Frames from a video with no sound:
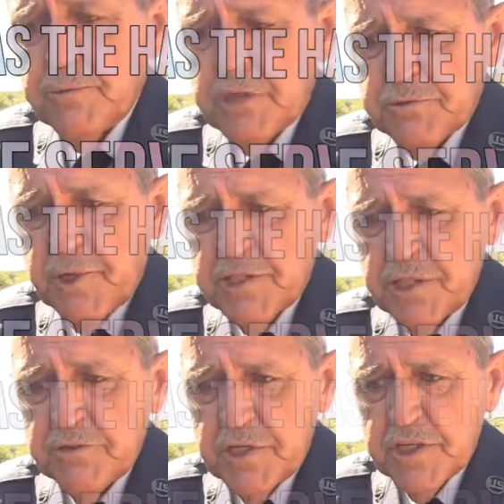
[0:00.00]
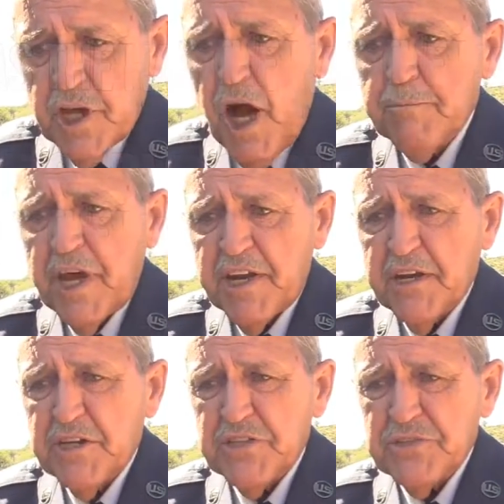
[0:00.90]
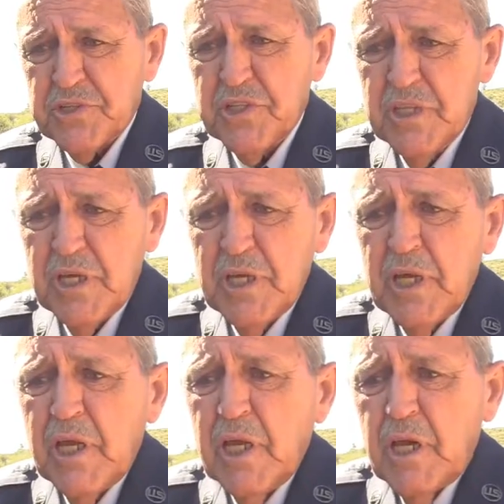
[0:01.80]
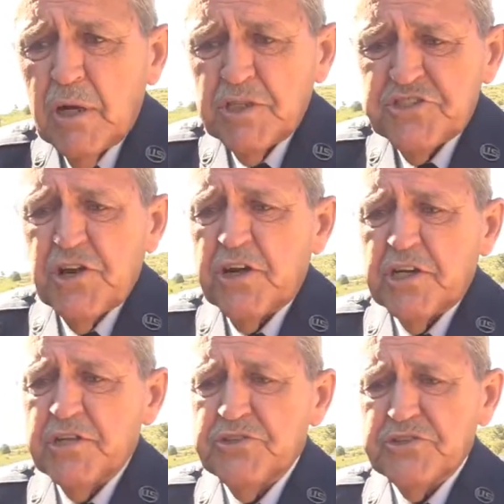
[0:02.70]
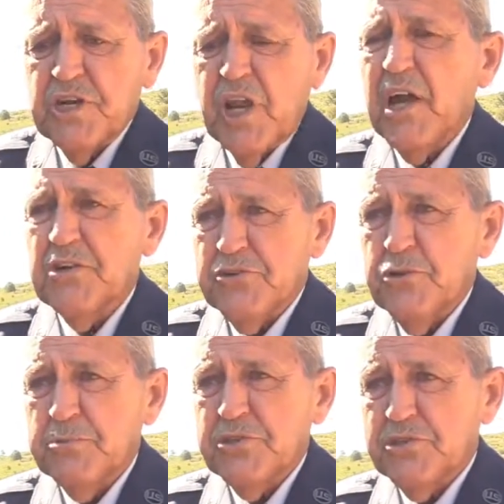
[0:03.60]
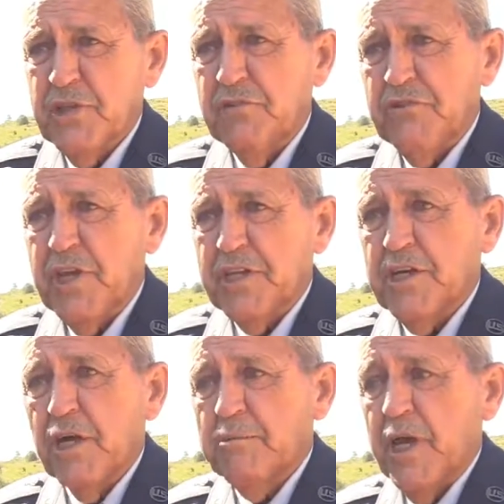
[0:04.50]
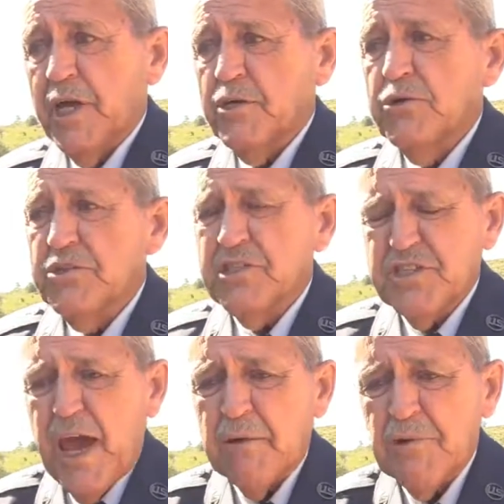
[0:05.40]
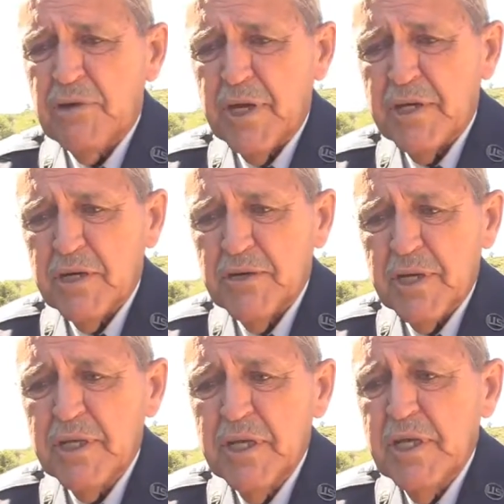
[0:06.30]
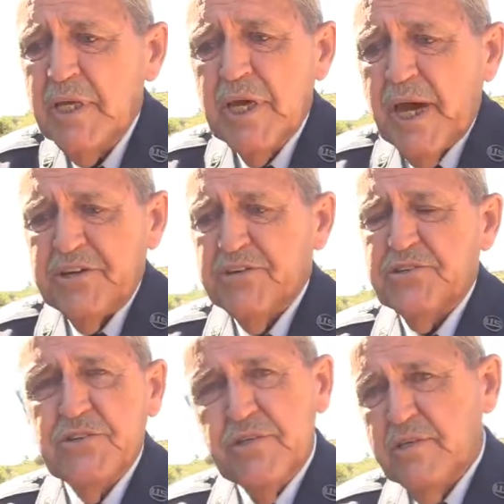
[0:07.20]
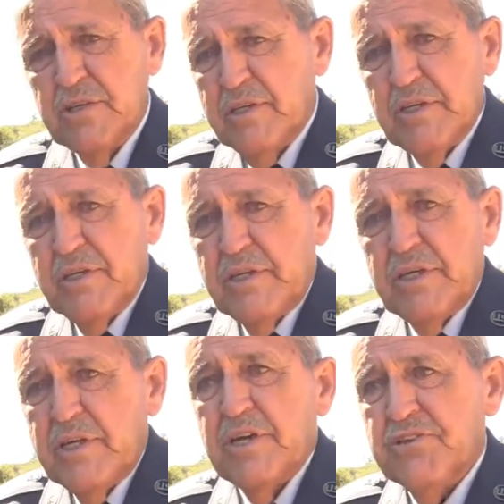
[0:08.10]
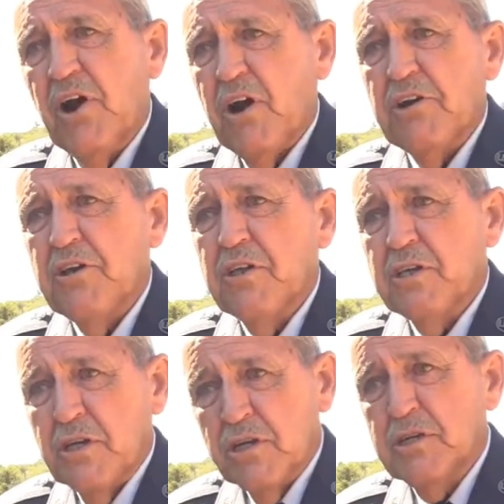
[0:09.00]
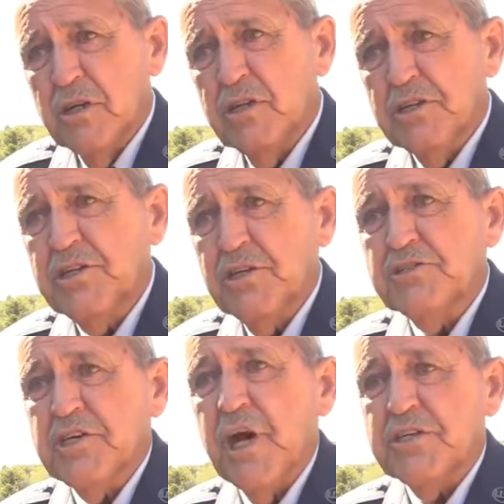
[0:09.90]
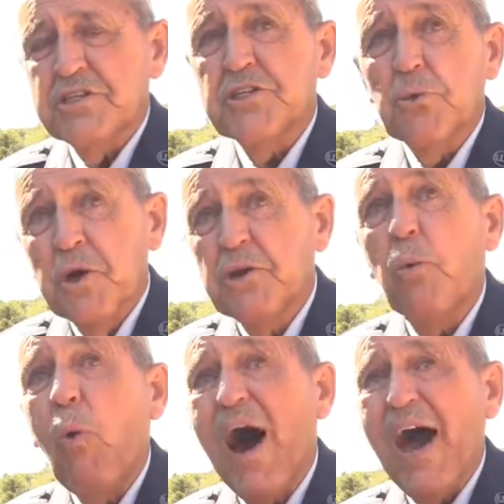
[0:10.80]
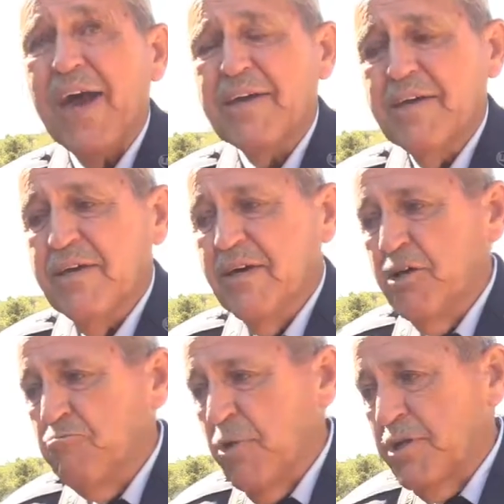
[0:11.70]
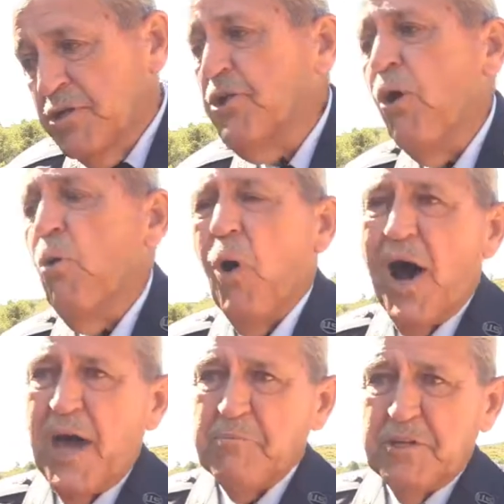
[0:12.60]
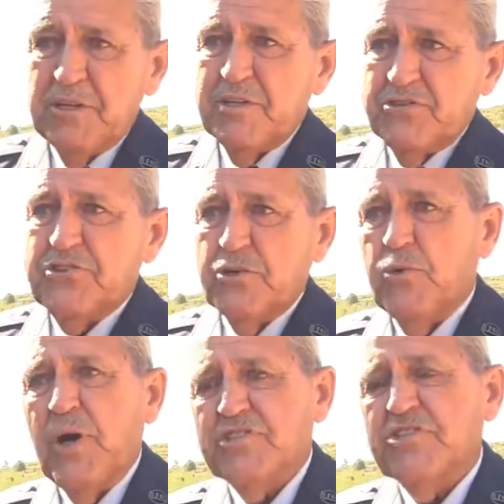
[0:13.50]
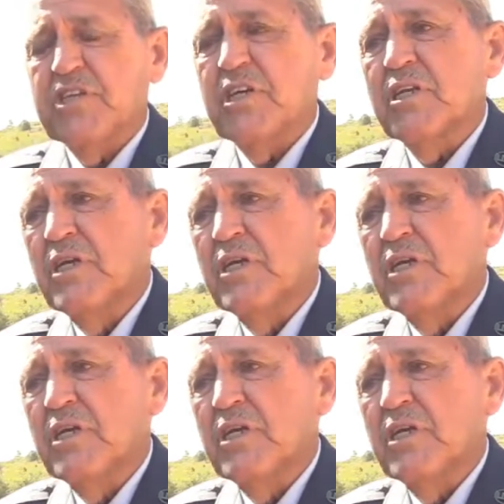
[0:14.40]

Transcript: me, especially in the combat areas when we started losing a lot of troops and stuff, and they'd come and I'd go to the chapel, you know, and it's hard. You know, you look at those guys and you wonder why. You know why, but you still question it.